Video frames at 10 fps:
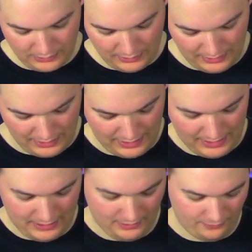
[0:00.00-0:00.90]

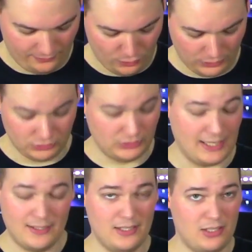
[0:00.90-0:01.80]
And for
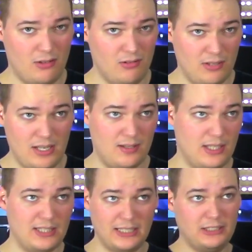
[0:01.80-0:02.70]
Genty tone,
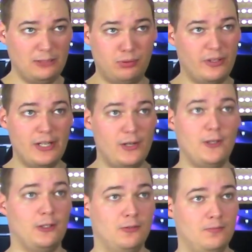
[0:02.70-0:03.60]
that's actually pretty
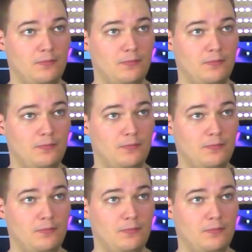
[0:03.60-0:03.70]
good,